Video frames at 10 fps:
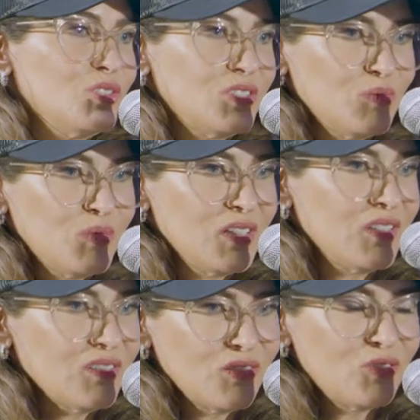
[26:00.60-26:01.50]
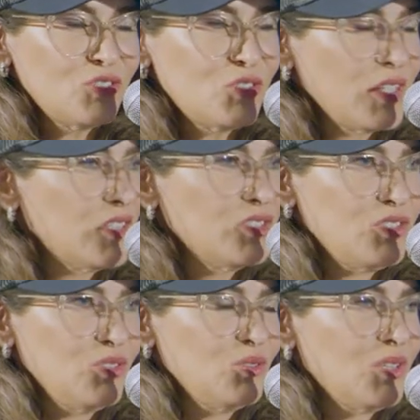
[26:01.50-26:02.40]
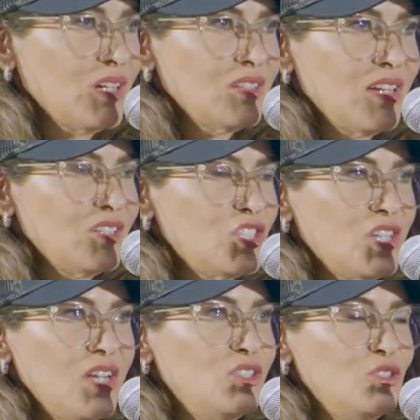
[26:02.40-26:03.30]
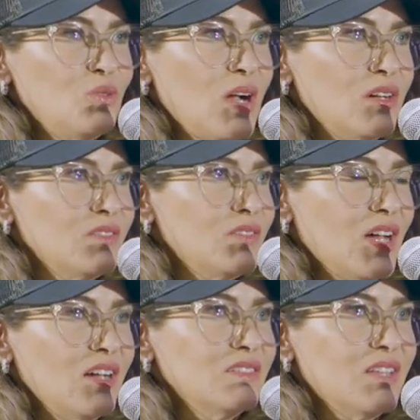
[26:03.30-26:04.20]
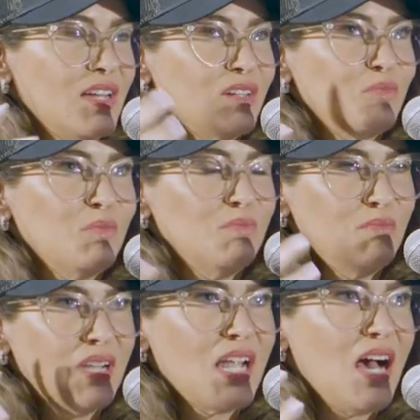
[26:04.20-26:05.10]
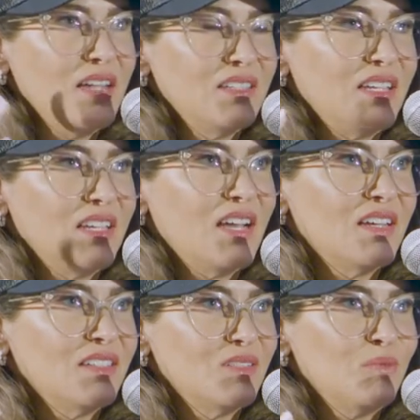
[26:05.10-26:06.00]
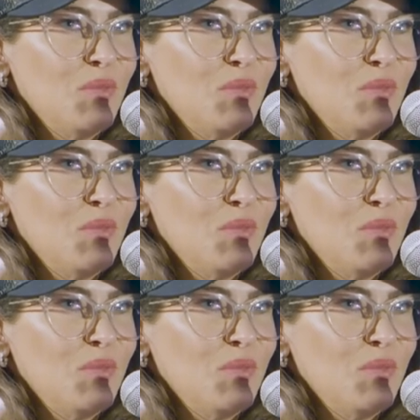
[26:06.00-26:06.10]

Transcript: something triggers you that like shakes you out of that like monotony and